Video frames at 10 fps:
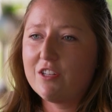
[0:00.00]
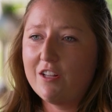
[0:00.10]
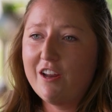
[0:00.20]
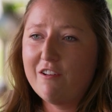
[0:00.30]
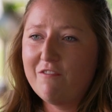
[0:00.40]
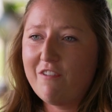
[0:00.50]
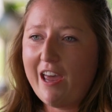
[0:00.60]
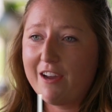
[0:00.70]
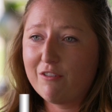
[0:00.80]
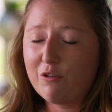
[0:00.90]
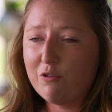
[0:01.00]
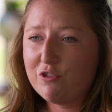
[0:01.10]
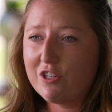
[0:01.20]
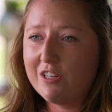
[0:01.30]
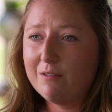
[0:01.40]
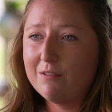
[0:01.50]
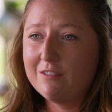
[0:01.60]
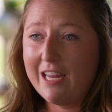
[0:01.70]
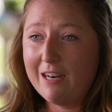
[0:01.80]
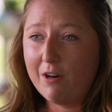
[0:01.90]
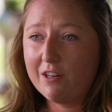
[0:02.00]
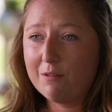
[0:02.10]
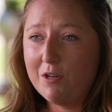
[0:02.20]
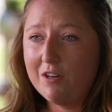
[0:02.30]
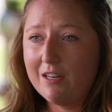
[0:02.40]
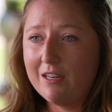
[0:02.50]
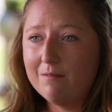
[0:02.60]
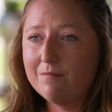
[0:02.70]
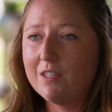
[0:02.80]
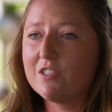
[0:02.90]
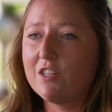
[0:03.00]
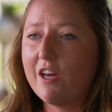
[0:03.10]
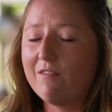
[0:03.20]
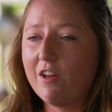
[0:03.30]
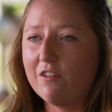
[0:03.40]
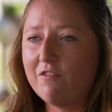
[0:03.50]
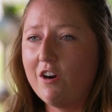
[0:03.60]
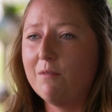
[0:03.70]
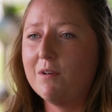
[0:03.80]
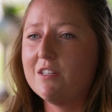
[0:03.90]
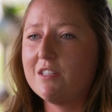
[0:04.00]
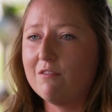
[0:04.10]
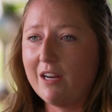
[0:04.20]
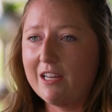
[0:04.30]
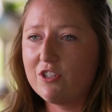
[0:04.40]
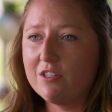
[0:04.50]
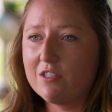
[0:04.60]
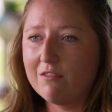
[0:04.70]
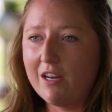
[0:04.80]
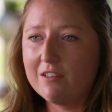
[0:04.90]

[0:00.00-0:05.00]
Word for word: There's a lot of agriculture in our community. There's a lot of other farmers and ranchers